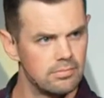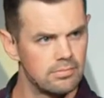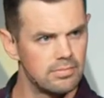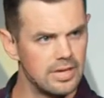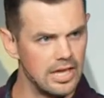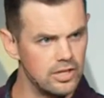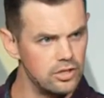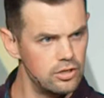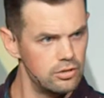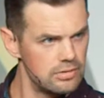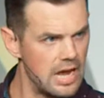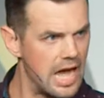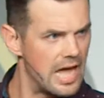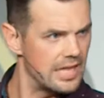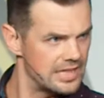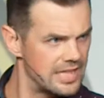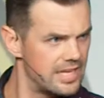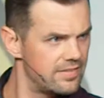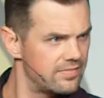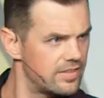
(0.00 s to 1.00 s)
Can you
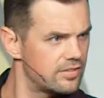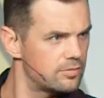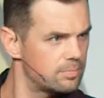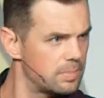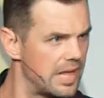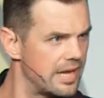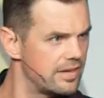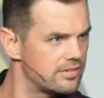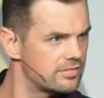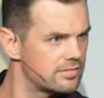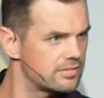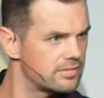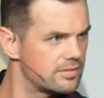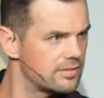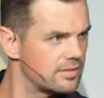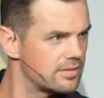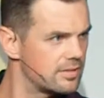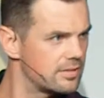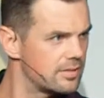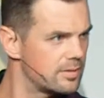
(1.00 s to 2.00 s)
not leave this place
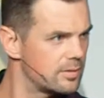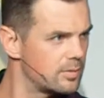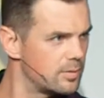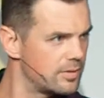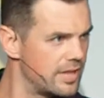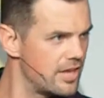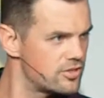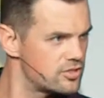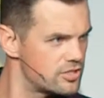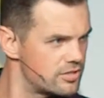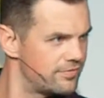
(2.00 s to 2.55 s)
without